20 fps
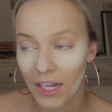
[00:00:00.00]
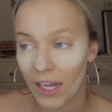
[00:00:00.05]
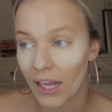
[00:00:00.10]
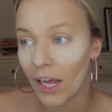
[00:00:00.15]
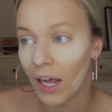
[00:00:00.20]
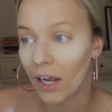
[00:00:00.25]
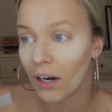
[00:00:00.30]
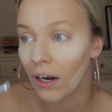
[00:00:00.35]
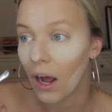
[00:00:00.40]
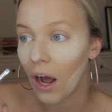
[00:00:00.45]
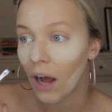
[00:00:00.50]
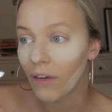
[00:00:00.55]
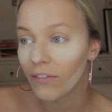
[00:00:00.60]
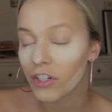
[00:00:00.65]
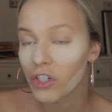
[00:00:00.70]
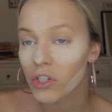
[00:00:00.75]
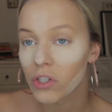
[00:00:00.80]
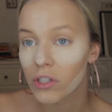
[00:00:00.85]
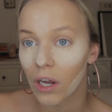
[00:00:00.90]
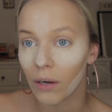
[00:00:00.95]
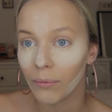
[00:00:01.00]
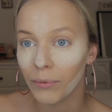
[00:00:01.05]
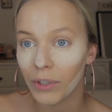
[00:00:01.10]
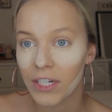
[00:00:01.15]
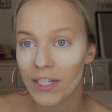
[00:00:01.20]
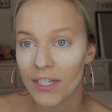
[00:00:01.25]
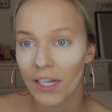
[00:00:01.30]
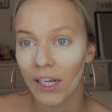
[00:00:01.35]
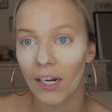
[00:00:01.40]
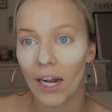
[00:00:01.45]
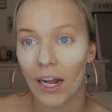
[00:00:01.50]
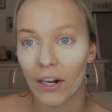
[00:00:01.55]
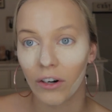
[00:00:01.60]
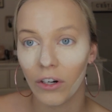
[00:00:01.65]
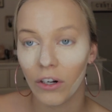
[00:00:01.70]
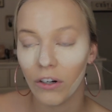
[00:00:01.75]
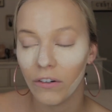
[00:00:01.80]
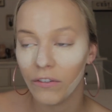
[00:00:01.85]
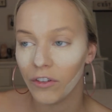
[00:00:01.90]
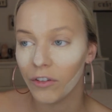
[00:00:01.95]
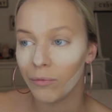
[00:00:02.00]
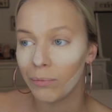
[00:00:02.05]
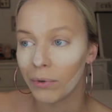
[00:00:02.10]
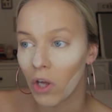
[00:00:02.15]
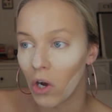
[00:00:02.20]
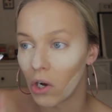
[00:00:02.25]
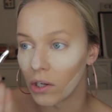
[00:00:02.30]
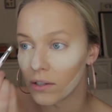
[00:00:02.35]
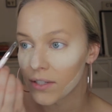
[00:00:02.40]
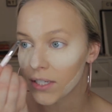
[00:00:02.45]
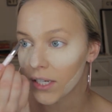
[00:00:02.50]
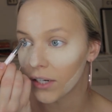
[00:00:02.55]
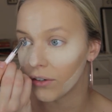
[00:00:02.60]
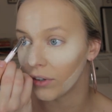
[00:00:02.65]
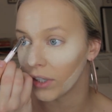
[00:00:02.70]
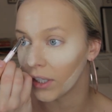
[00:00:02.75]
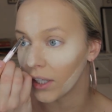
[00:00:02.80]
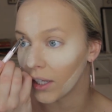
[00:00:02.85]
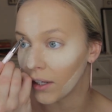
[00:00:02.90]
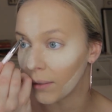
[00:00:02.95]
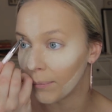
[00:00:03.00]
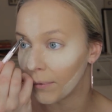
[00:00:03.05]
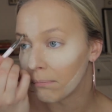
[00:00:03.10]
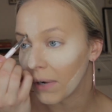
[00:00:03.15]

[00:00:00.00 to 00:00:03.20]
and for some reason, I don't know if you blondes can relate,